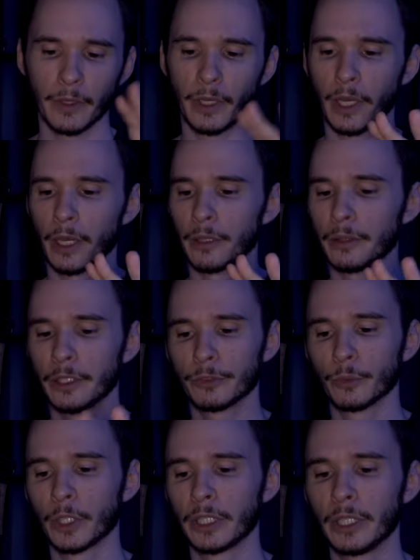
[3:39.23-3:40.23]
Uh,
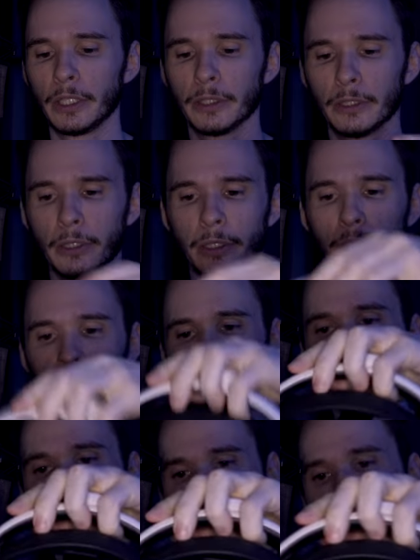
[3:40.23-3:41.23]
this one here,
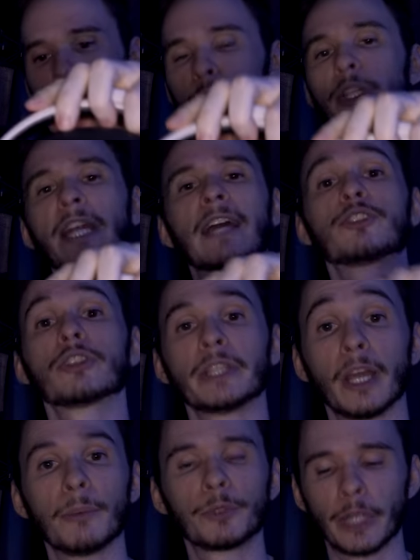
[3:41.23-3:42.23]
you could
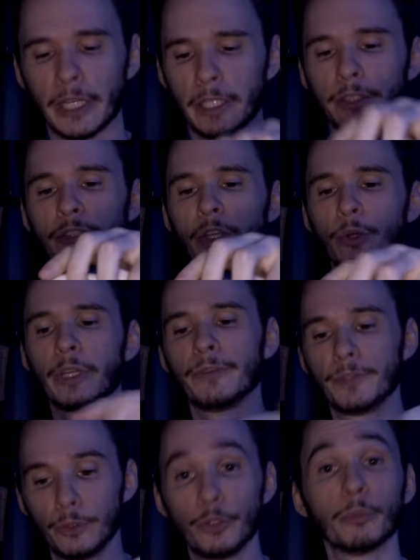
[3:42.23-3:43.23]
actually upgrade it. So
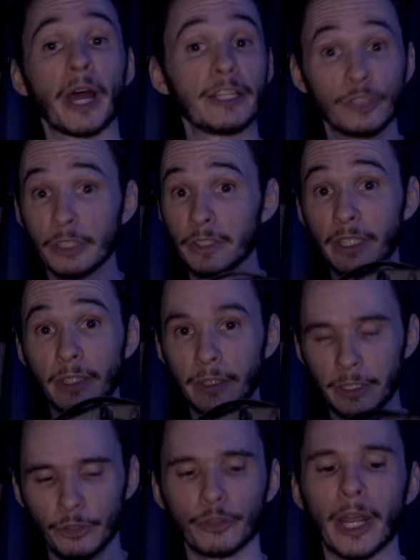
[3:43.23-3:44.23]
if you do buy just the
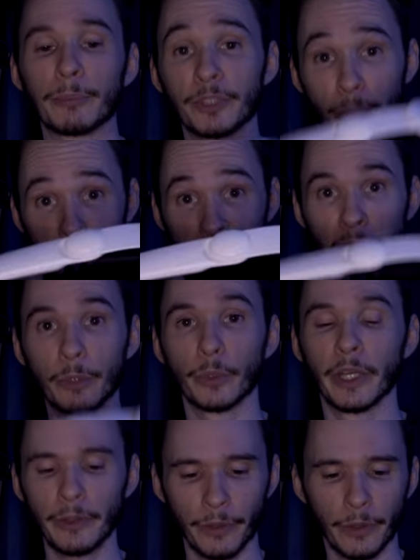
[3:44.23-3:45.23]
Elite strap to begin
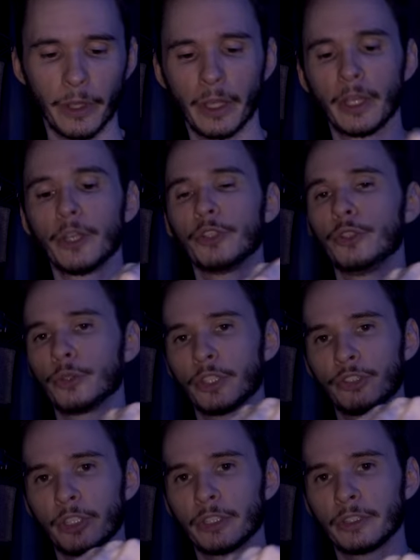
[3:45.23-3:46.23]
with, you
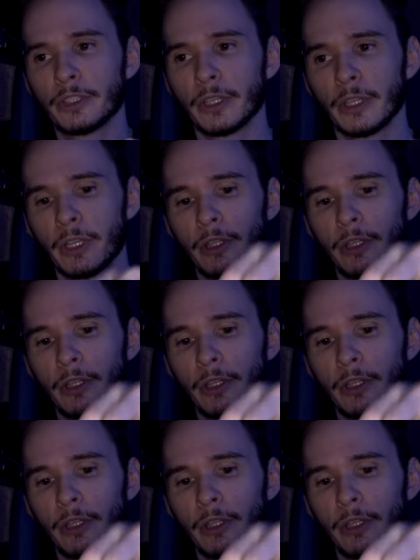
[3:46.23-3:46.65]
could just